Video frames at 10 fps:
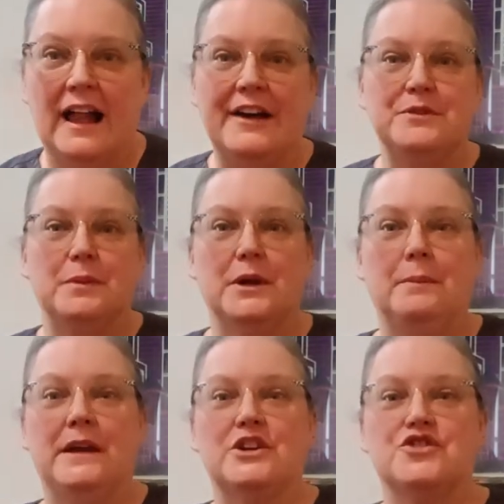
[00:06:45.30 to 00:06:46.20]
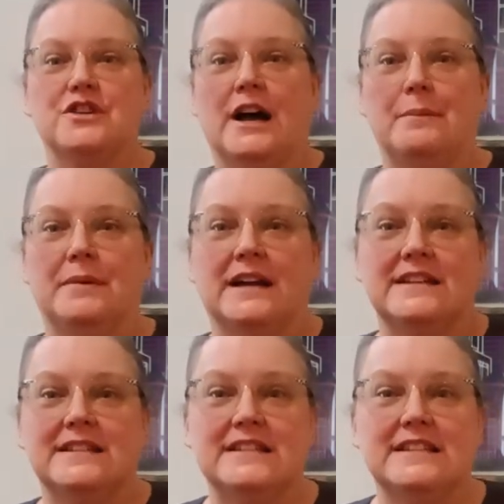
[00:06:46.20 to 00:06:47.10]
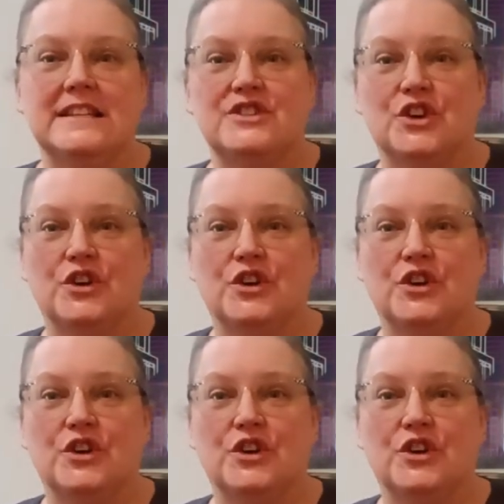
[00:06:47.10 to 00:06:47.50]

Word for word: I'll have to put a picture up because this is his